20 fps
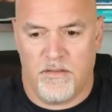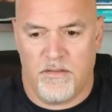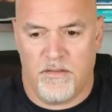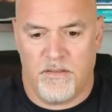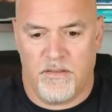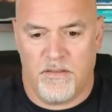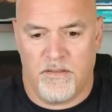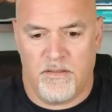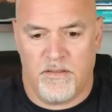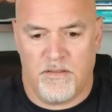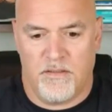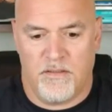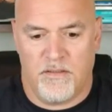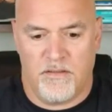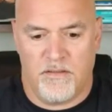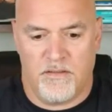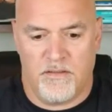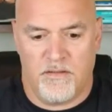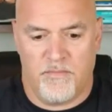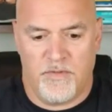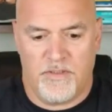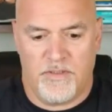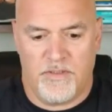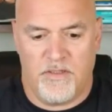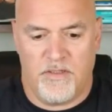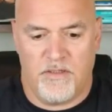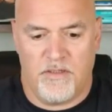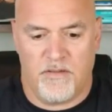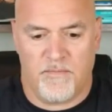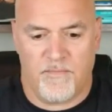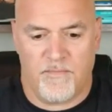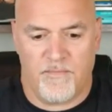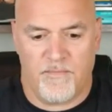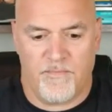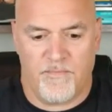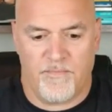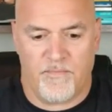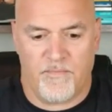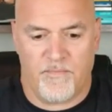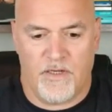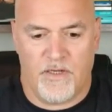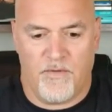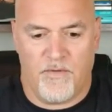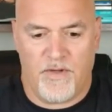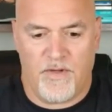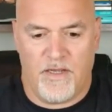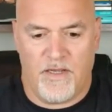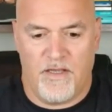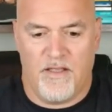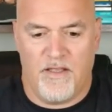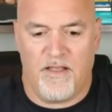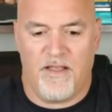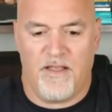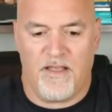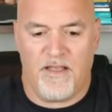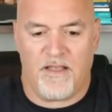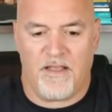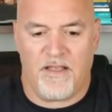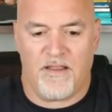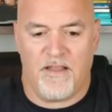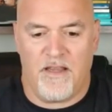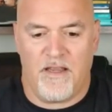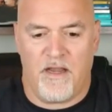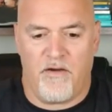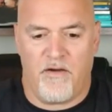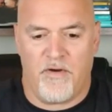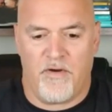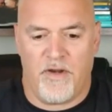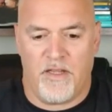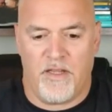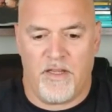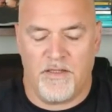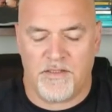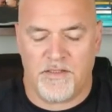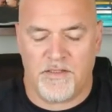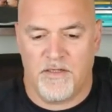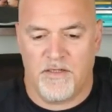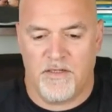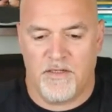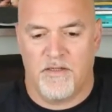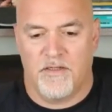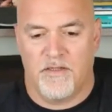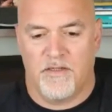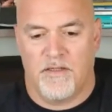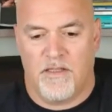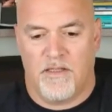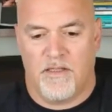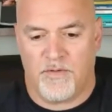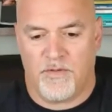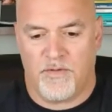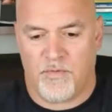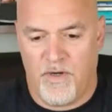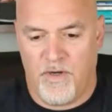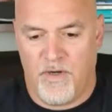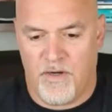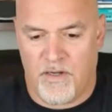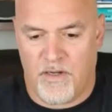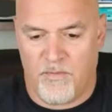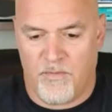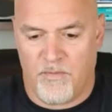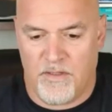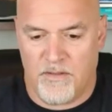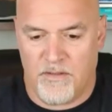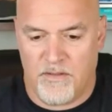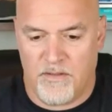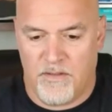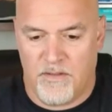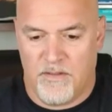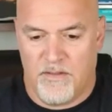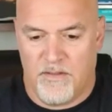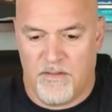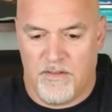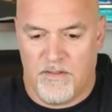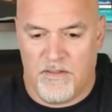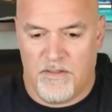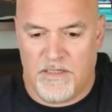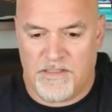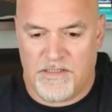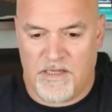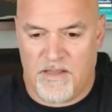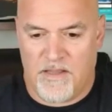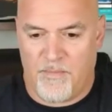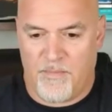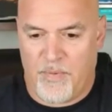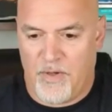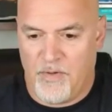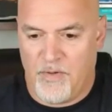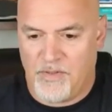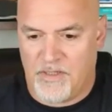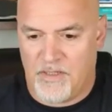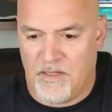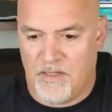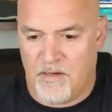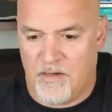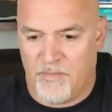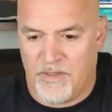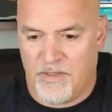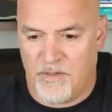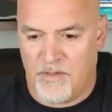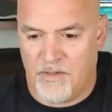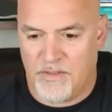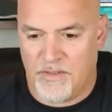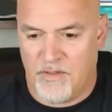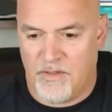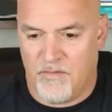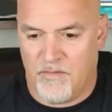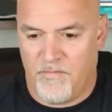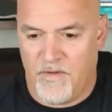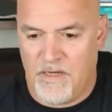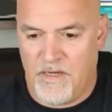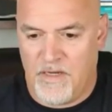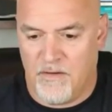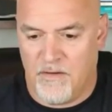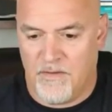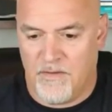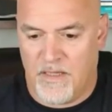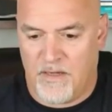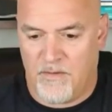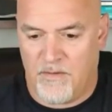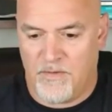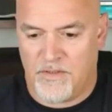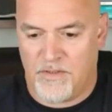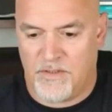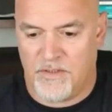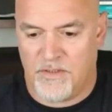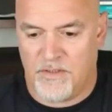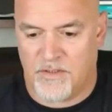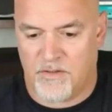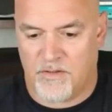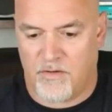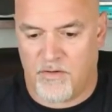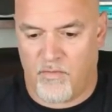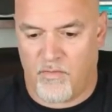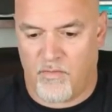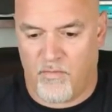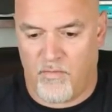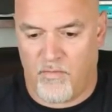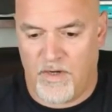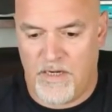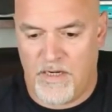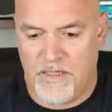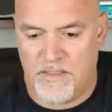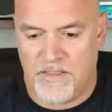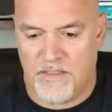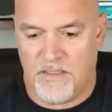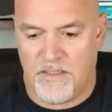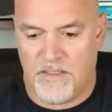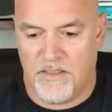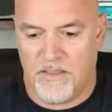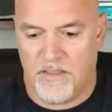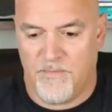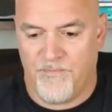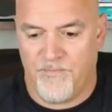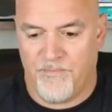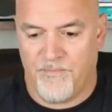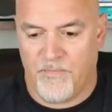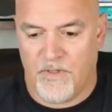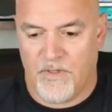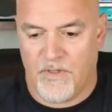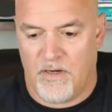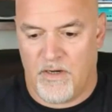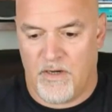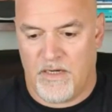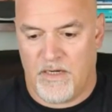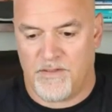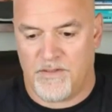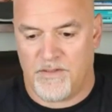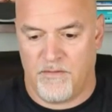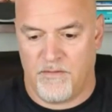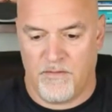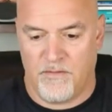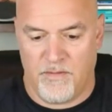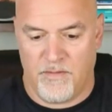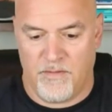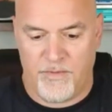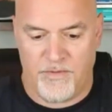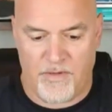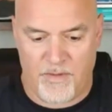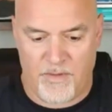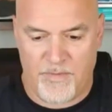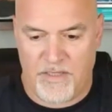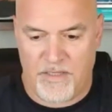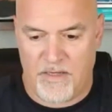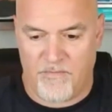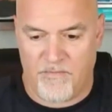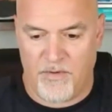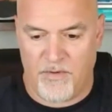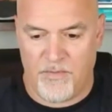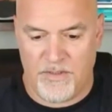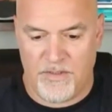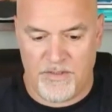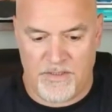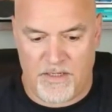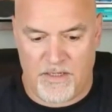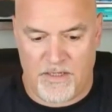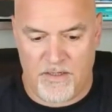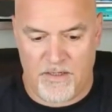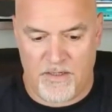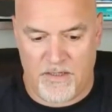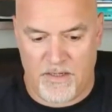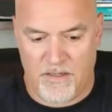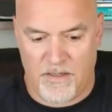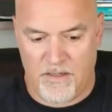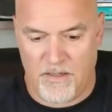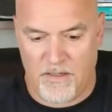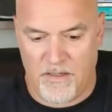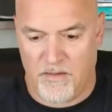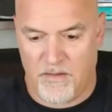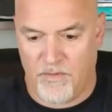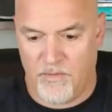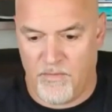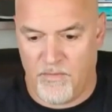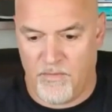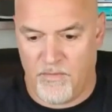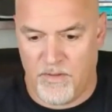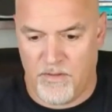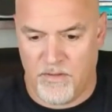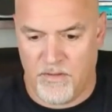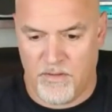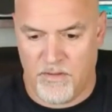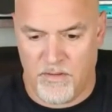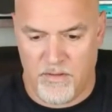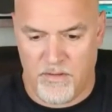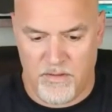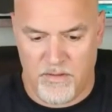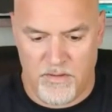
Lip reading: Let me see. Okay, there it is. That was weird. I saw the post in there, but there was no video. That was just crazy. All right, so let me drop the everyone tag. Hey, everyone.